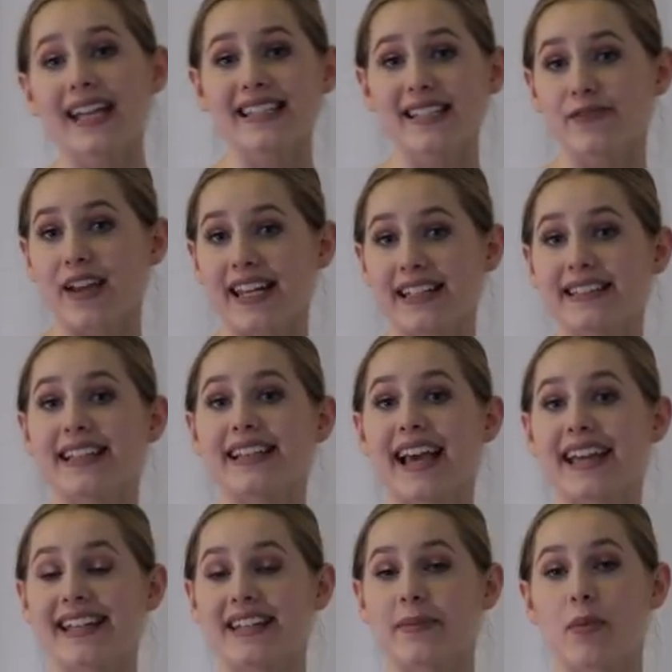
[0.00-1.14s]
activating the
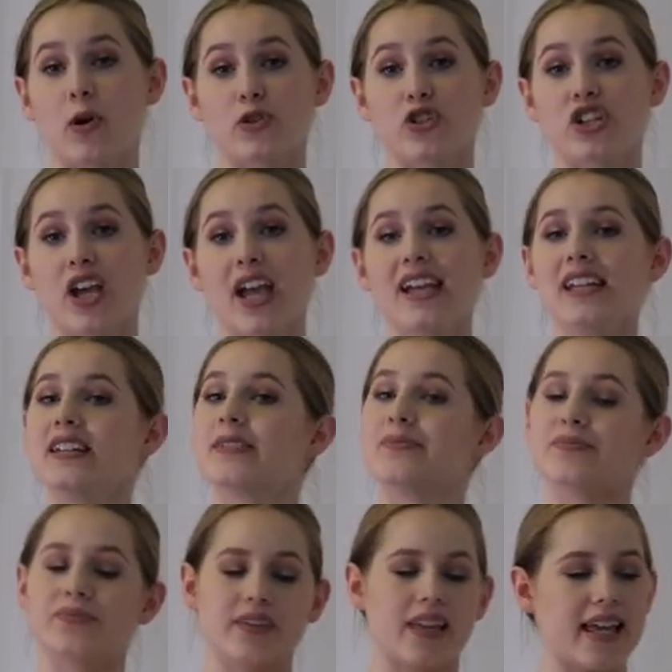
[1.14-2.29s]
leg in a ponche,
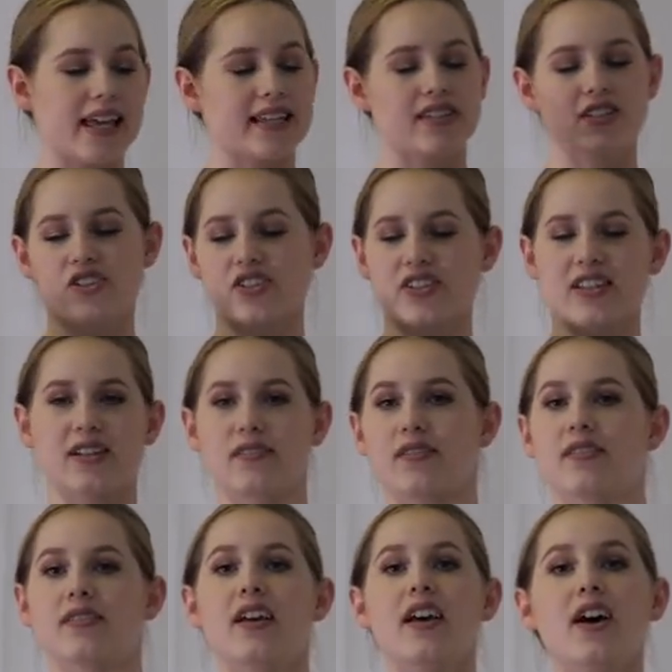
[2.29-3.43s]
it's just
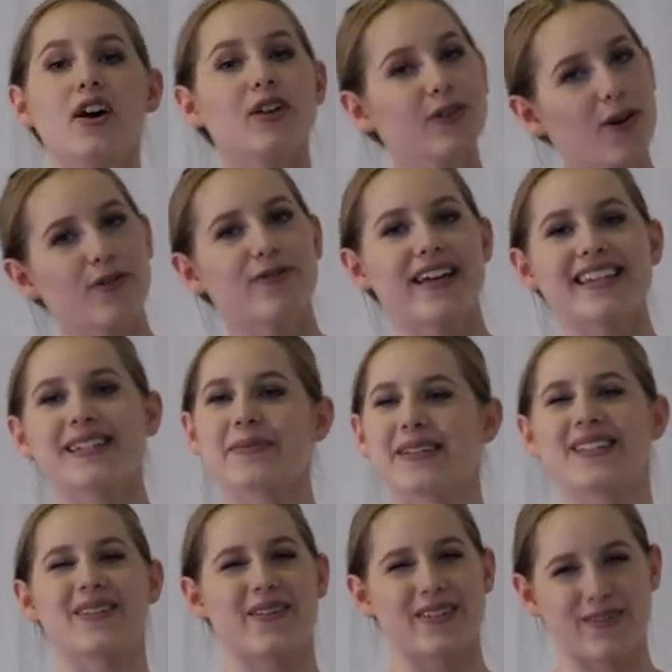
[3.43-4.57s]
gonna, no offense, but
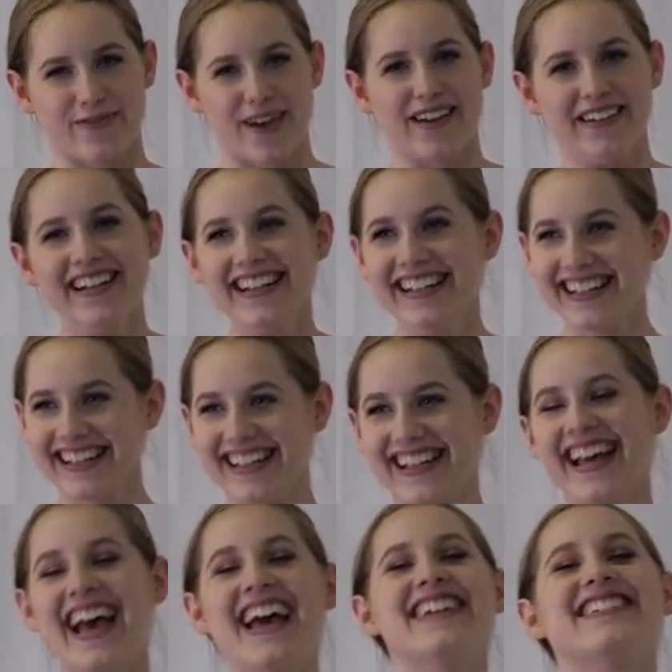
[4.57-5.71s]
it's going to fail.
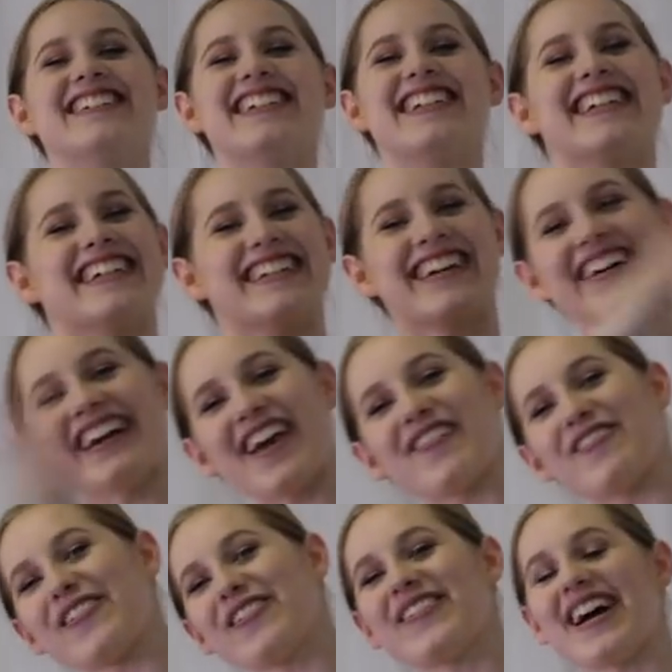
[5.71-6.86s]
You're gonna go
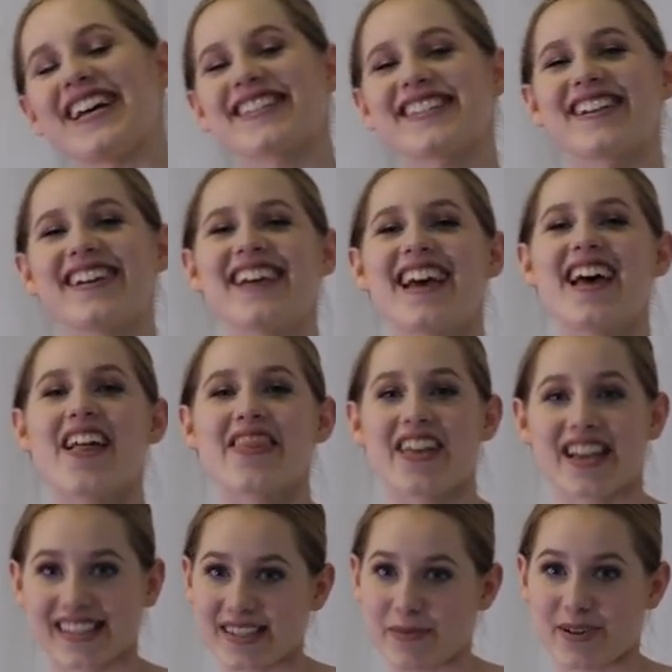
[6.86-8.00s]
everywhere. So
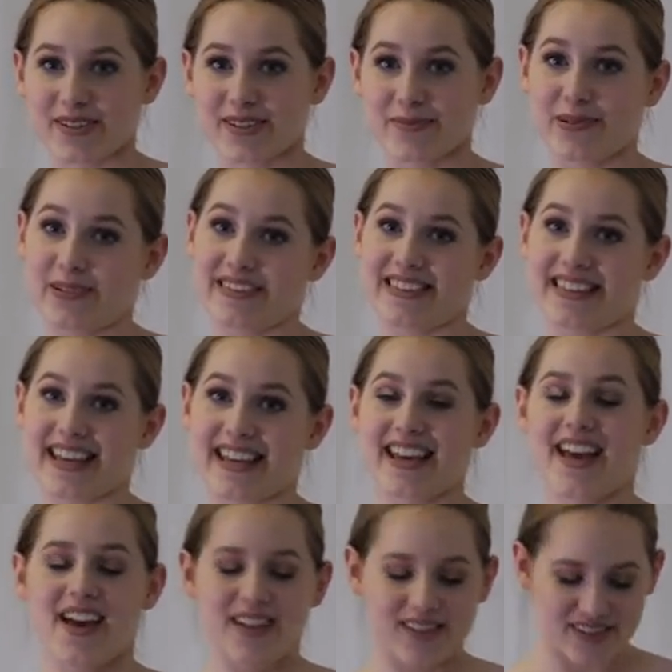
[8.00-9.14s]
that's the most important
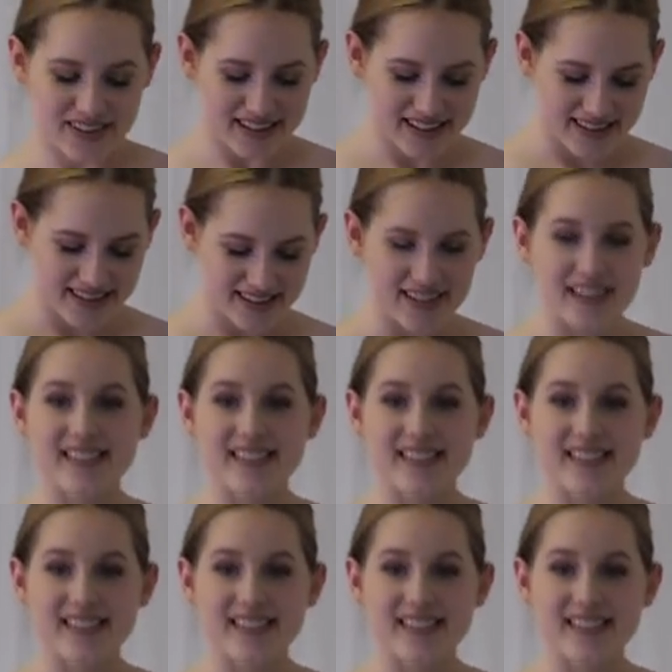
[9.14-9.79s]
thing. So let's